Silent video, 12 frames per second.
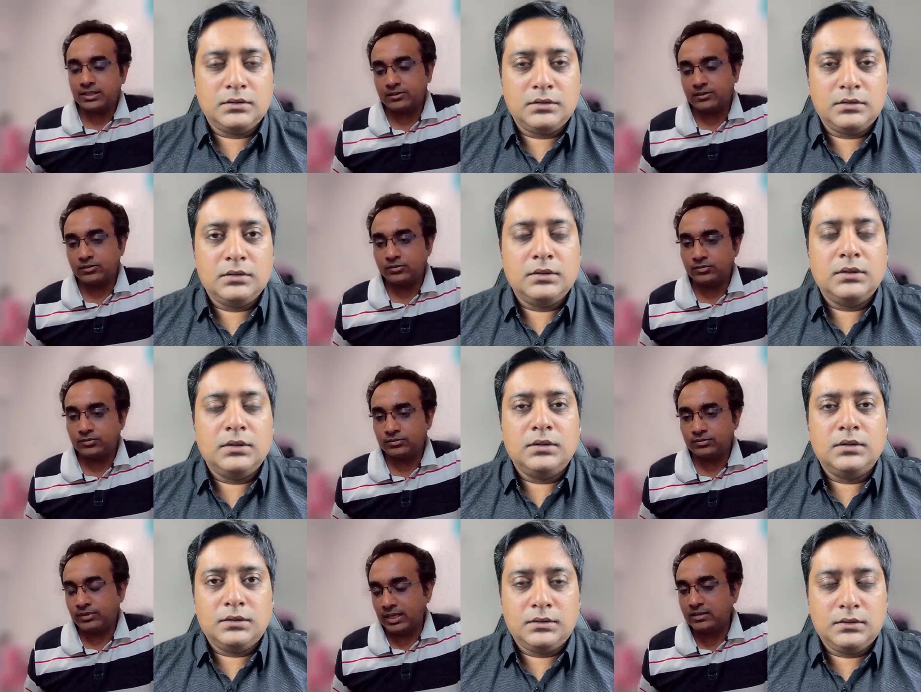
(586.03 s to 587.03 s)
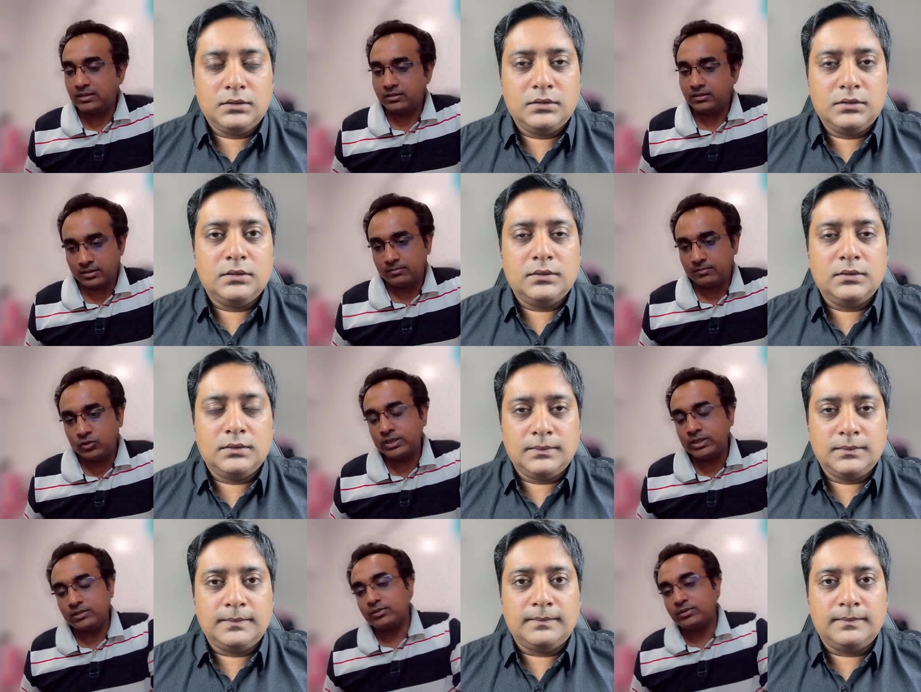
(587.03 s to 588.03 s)
Speaker 1: set has failed uh,
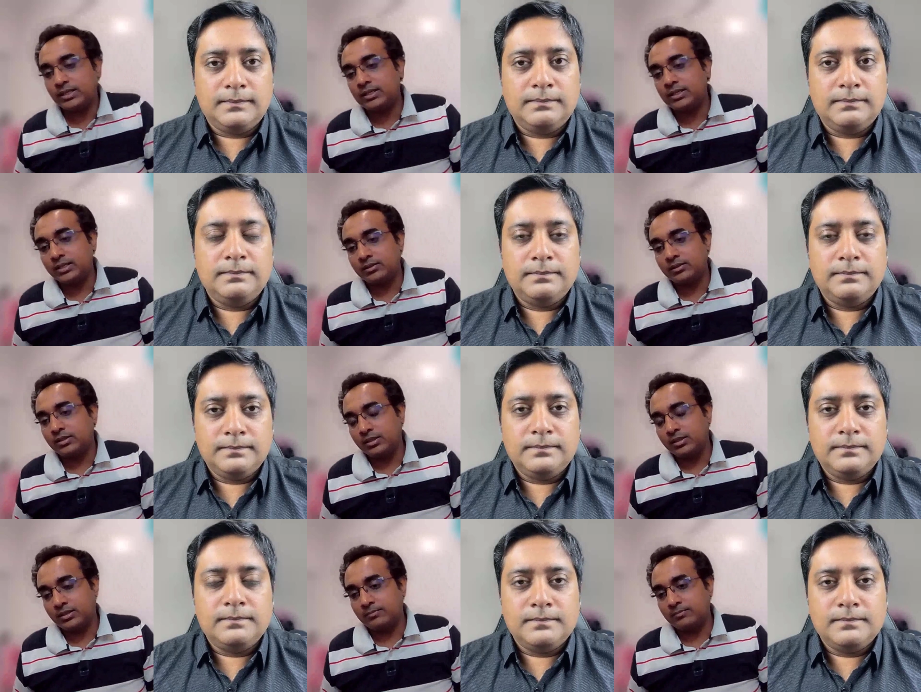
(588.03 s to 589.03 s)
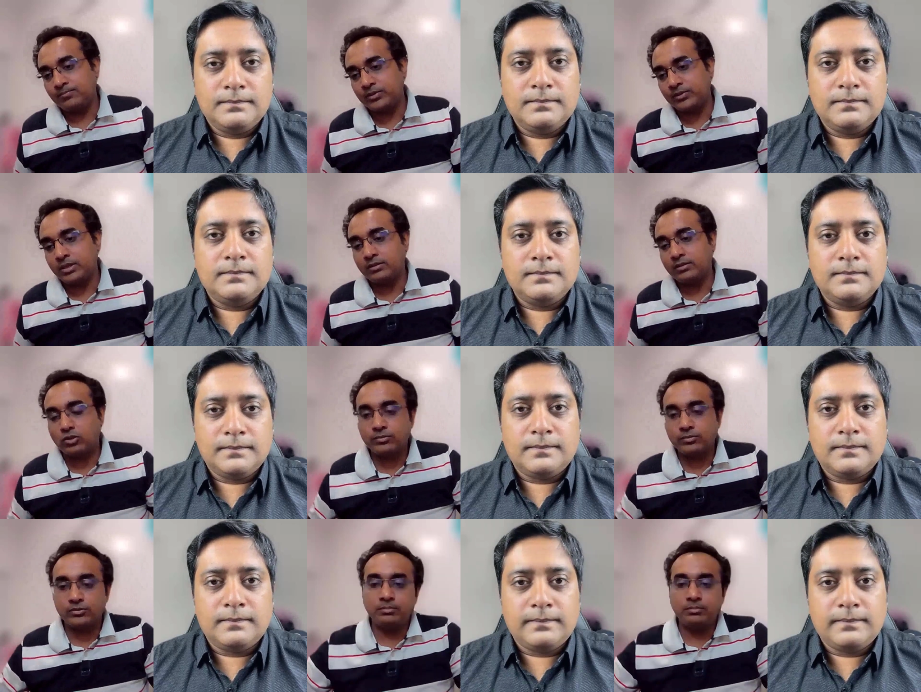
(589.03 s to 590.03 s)
you can define that in the uh,
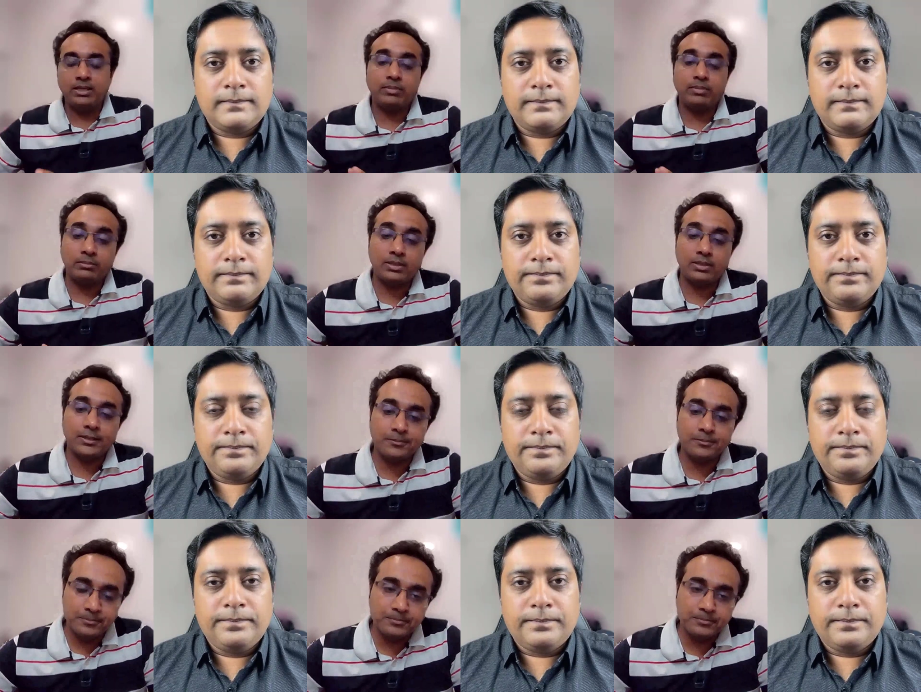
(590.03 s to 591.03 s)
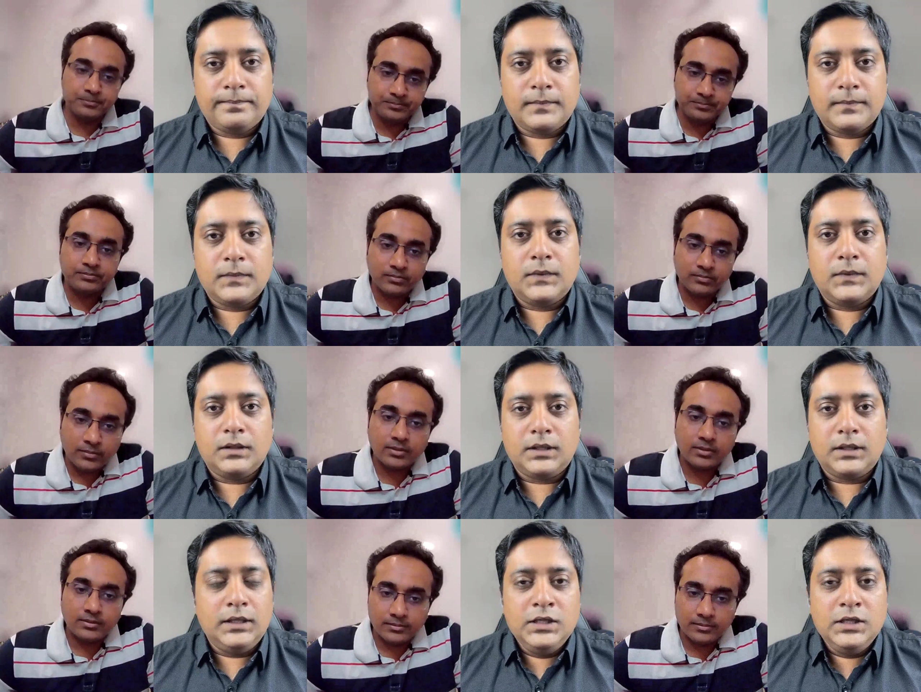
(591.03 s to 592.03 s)
devops build pipeline
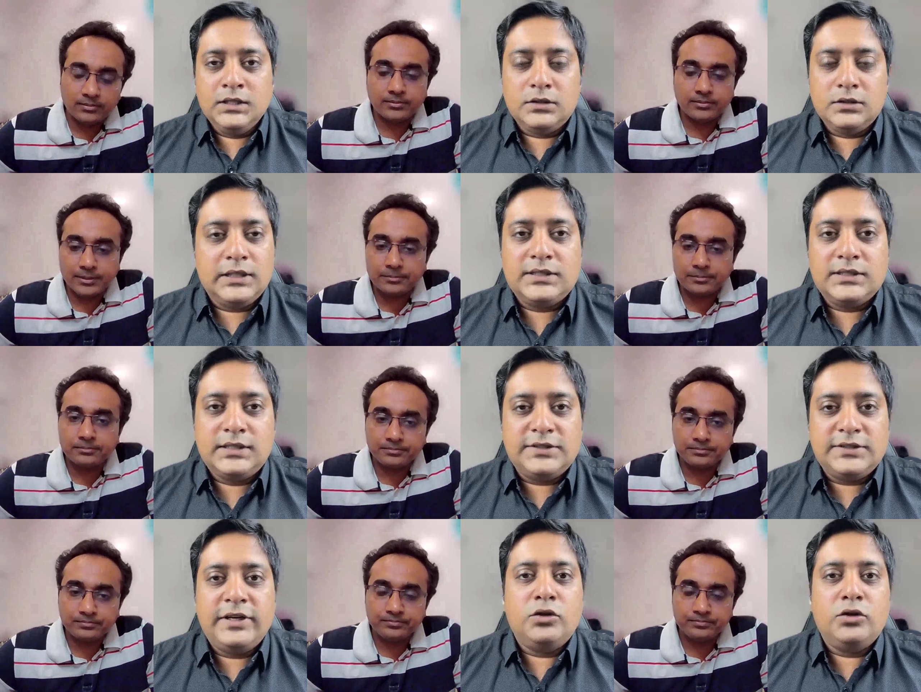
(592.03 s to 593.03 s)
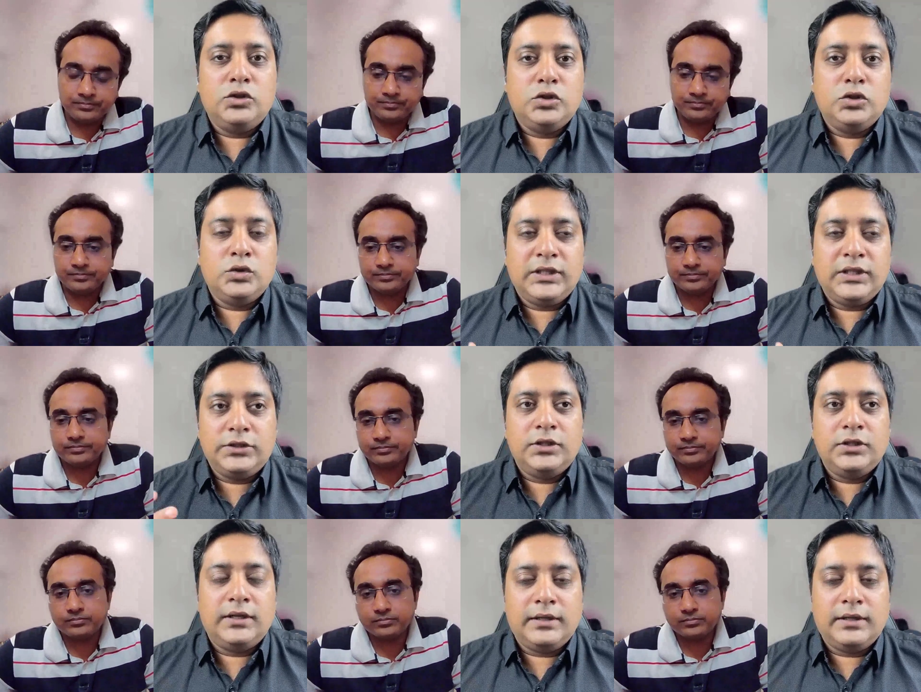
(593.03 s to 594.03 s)
Speaker 2: okay so that's that's very good to know
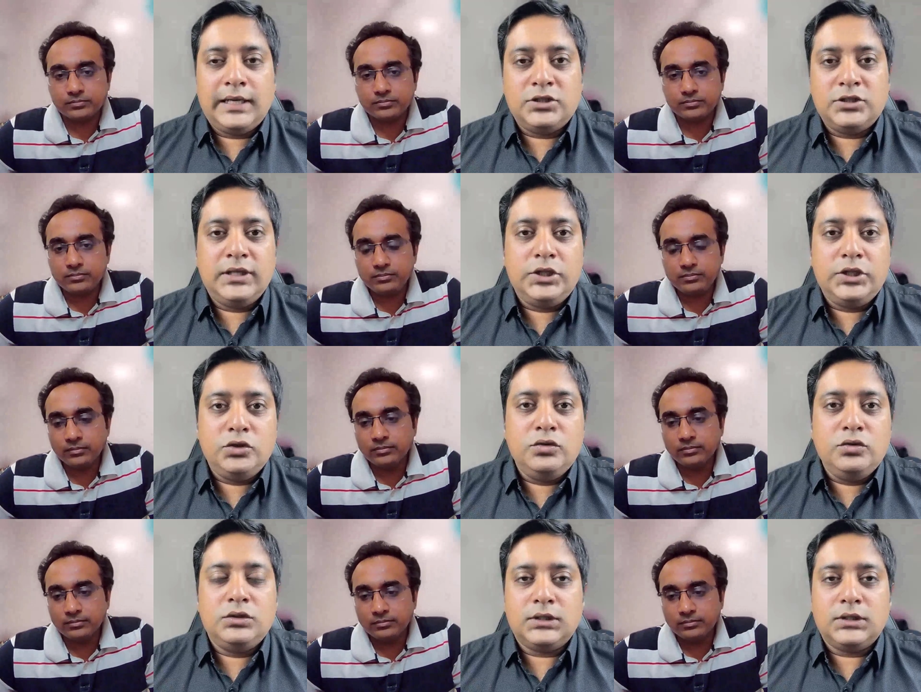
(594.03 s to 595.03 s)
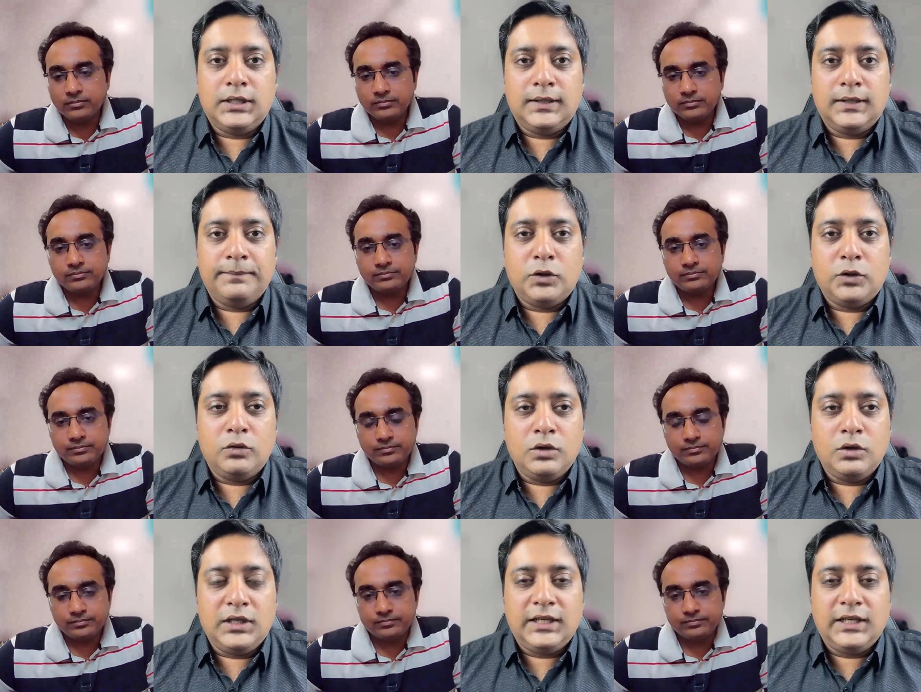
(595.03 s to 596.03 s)
that you can actually use um, the
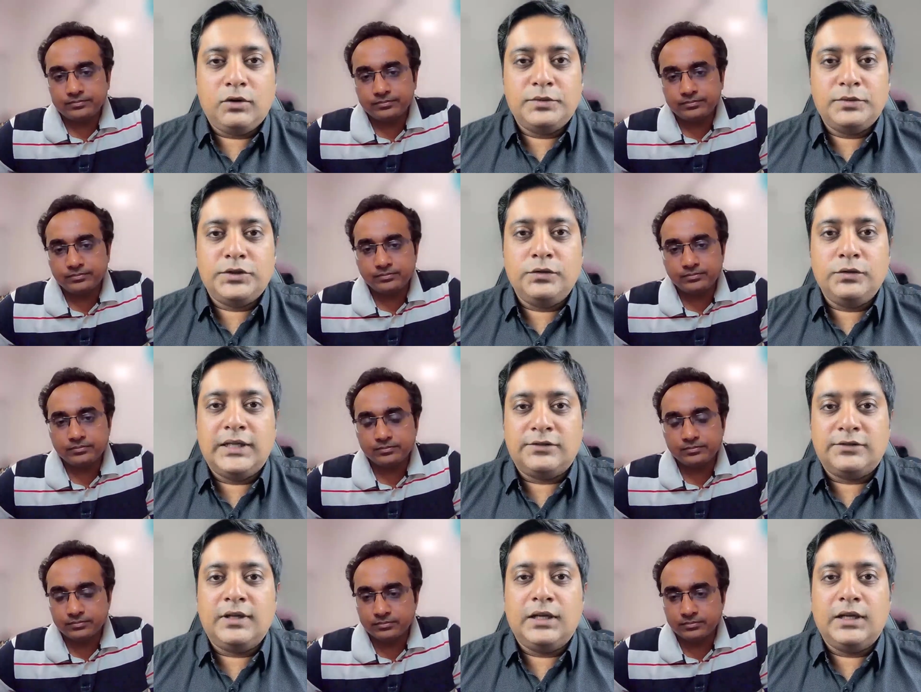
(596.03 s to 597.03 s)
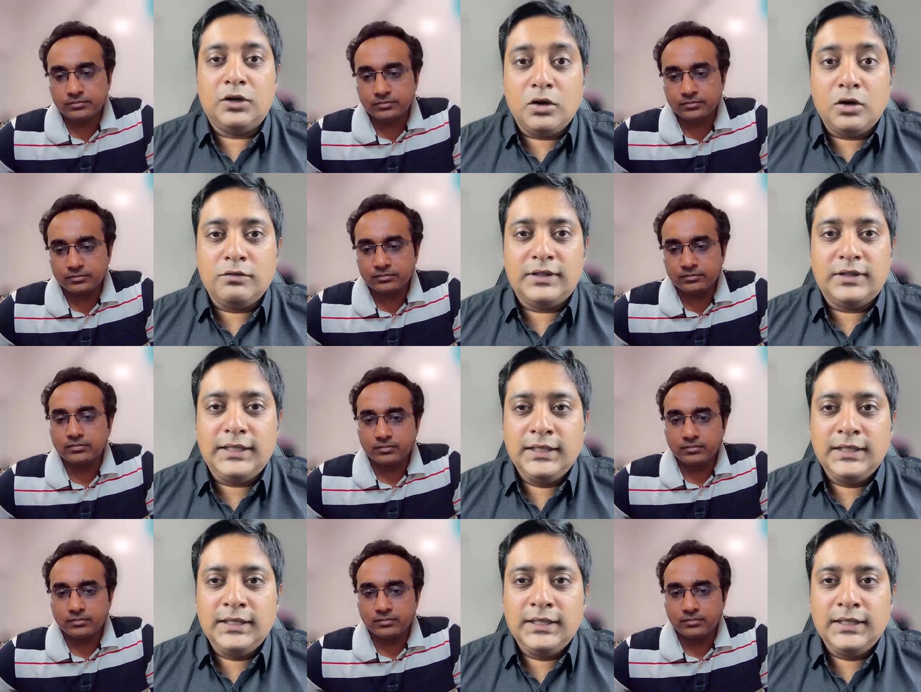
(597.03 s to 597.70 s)
whole devops suite as well along